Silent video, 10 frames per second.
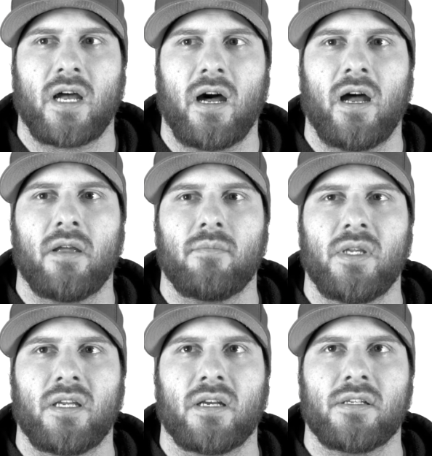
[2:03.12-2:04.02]
time
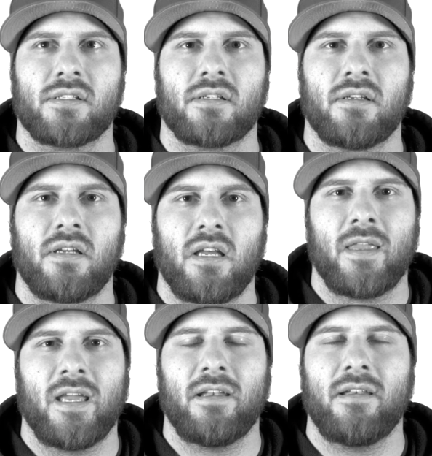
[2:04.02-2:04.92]
because
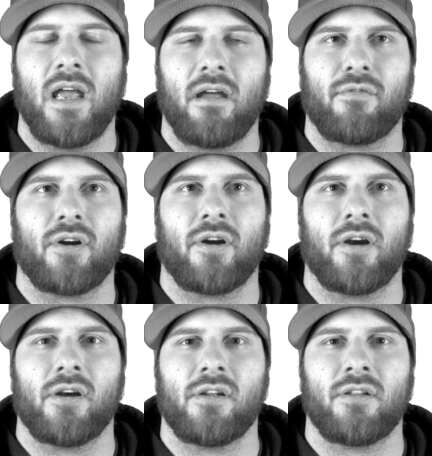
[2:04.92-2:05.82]
it
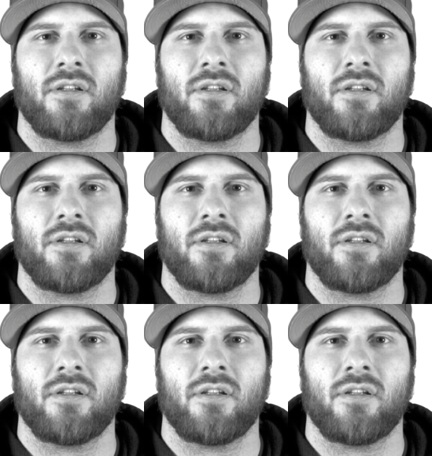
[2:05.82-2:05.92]
never